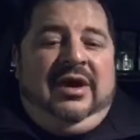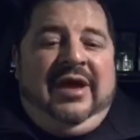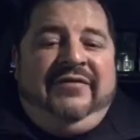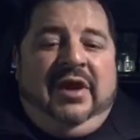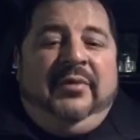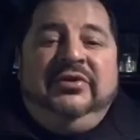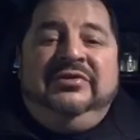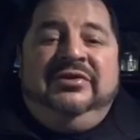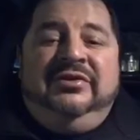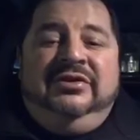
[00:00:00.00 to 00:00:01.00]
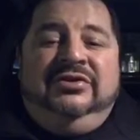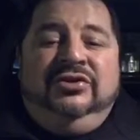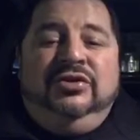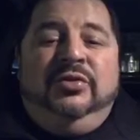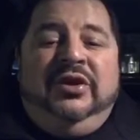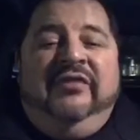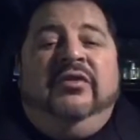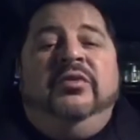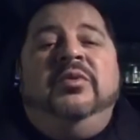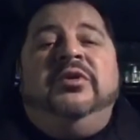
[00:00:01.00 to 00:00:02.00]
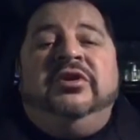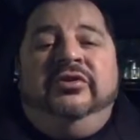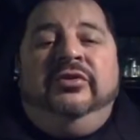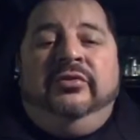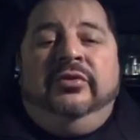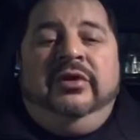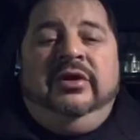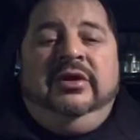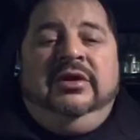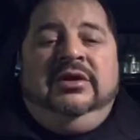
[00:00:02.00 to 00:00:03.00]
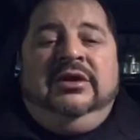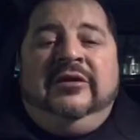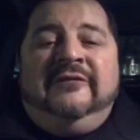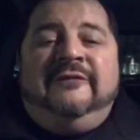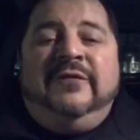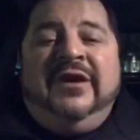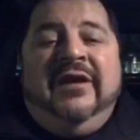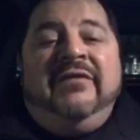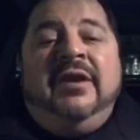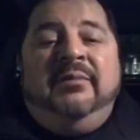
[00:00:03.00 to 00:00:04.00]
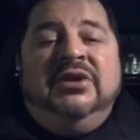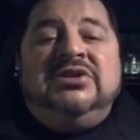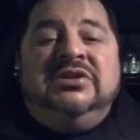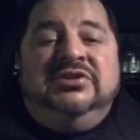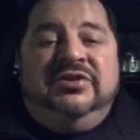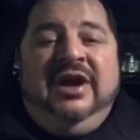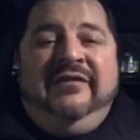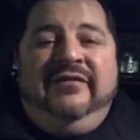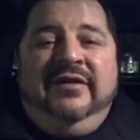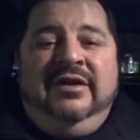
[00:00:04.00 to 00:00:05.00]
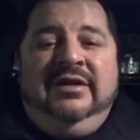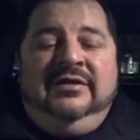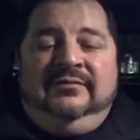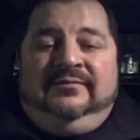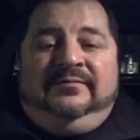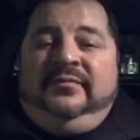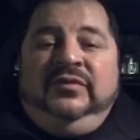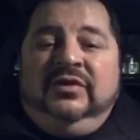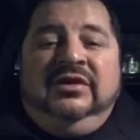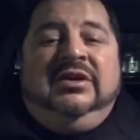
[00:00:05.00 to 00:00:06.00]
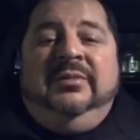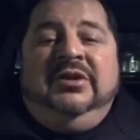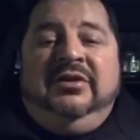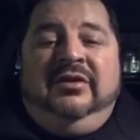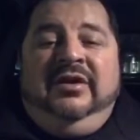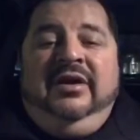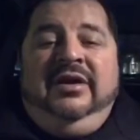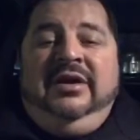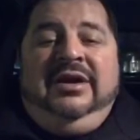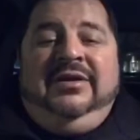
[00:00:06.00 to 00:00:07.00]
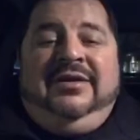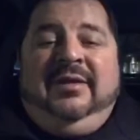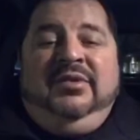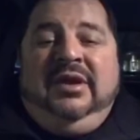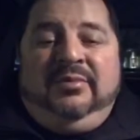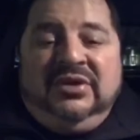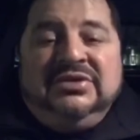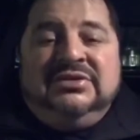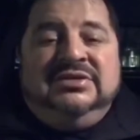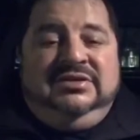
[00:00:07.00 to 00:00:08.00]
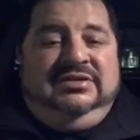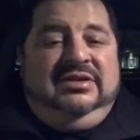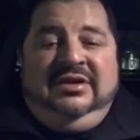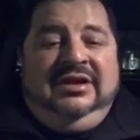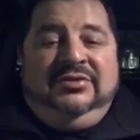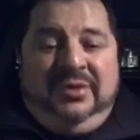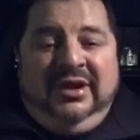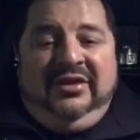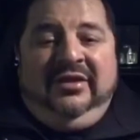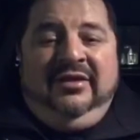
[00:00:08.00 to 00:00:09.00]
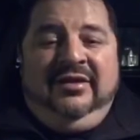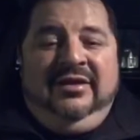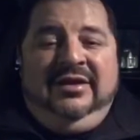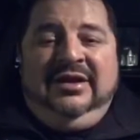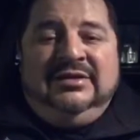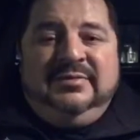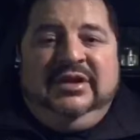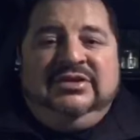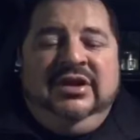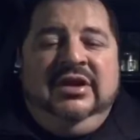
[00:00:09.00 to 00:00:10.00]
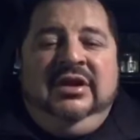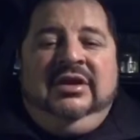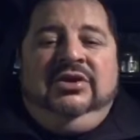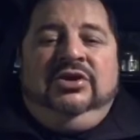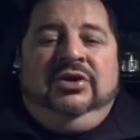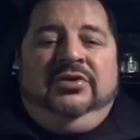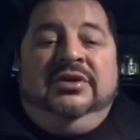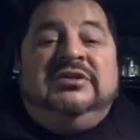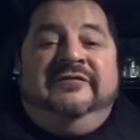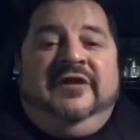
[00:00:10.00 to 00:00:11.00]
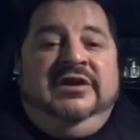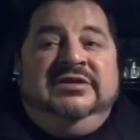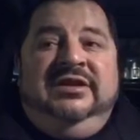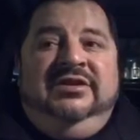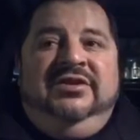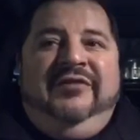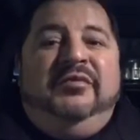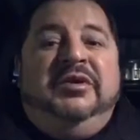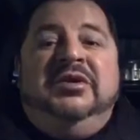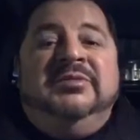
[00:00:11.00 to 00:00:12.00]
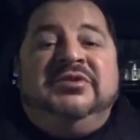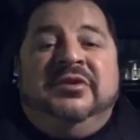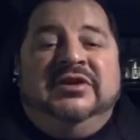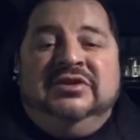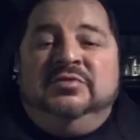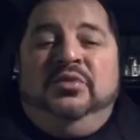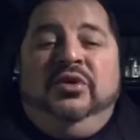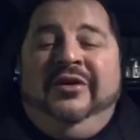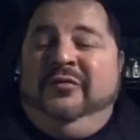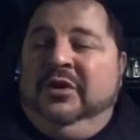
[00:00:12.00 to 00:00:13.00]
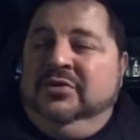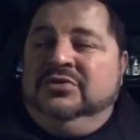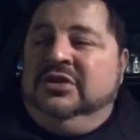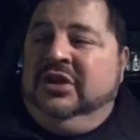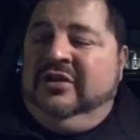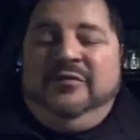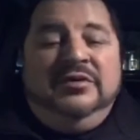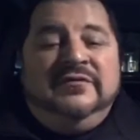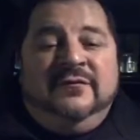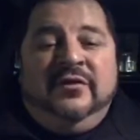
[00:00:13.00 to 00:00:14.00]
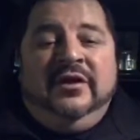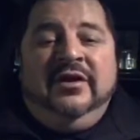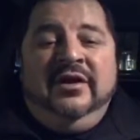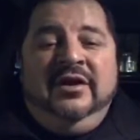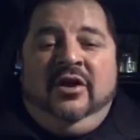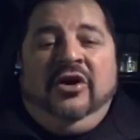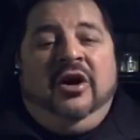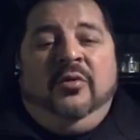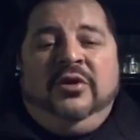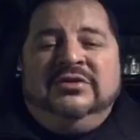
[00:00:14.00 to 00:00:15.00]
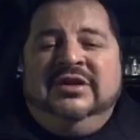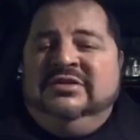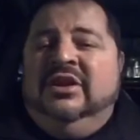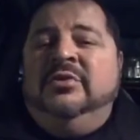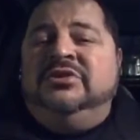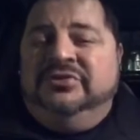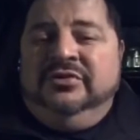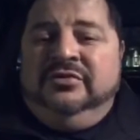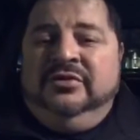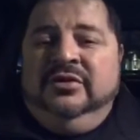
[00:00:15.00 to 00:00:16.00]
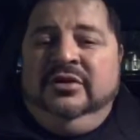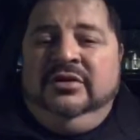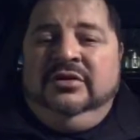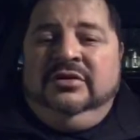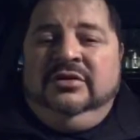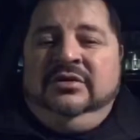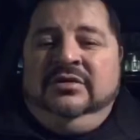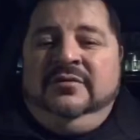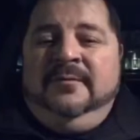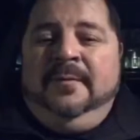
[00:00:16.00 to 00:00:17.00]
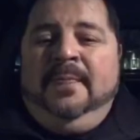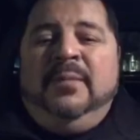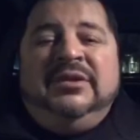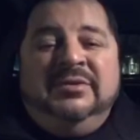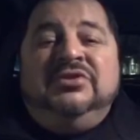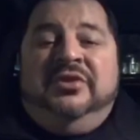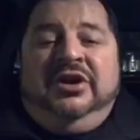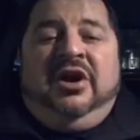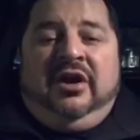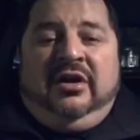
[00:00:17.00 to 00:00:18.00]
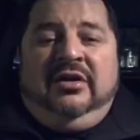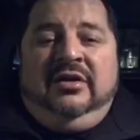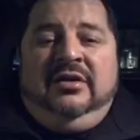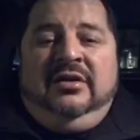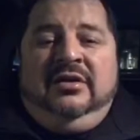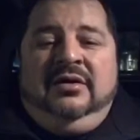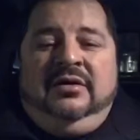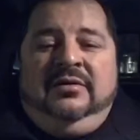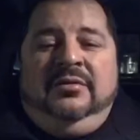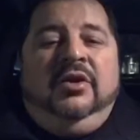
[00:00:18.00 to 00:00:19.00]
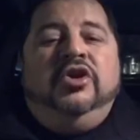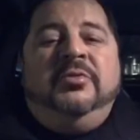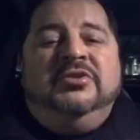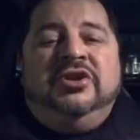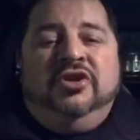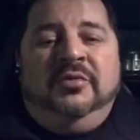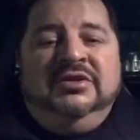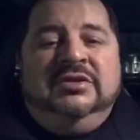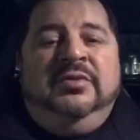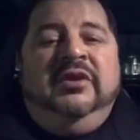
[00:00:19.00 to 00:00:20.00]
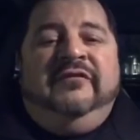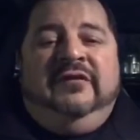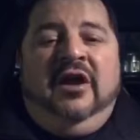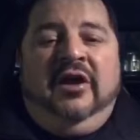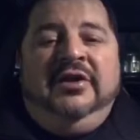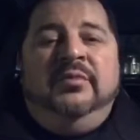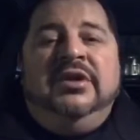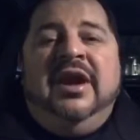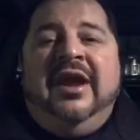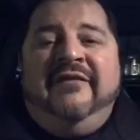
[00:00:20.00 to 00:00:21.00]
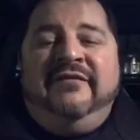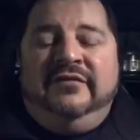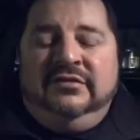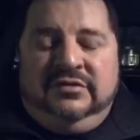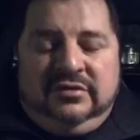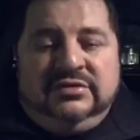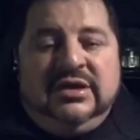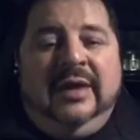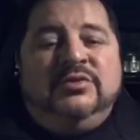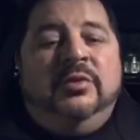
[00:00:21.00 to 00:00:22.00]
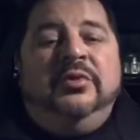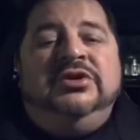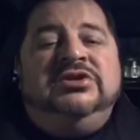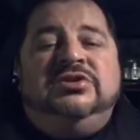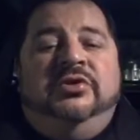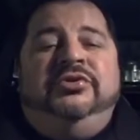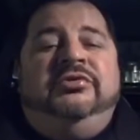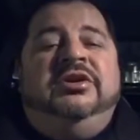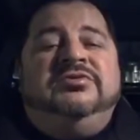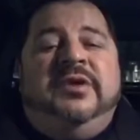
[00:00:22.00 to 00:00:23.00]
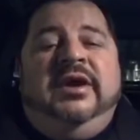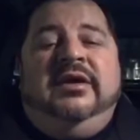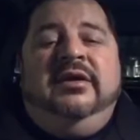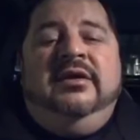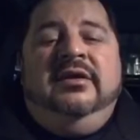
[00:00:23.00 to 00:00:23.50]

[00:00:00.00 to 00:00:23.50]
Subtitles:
have the opportunity to do whatever we want to do. If we have the ambition and drive. You can come here and not be ambitious and not do anything as much. There is a farce that, everybody who comes across this border, everybody who's here, everybody who's foreign are hard workers. And that's not always true. But the majority are. Humans are humans and we are flawed and we have, times where we just don't do things right.